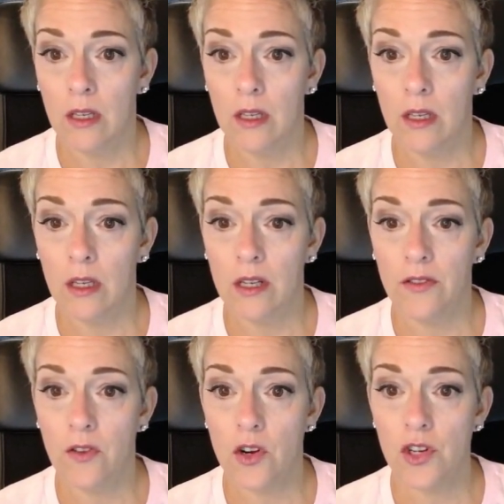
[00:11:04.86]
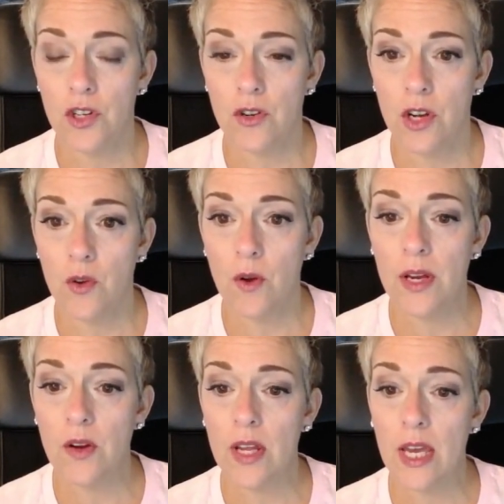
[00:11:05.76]
DeFarsher, are you on
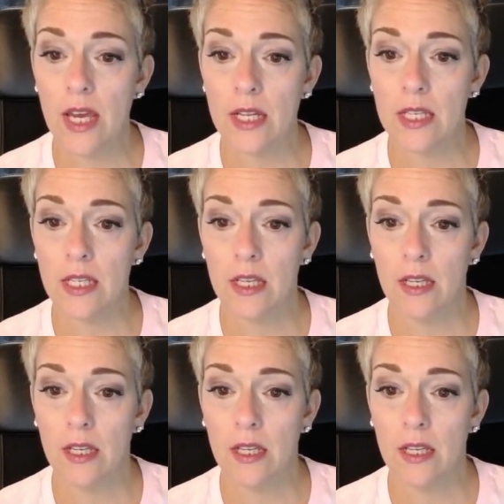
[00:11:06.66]
here yet?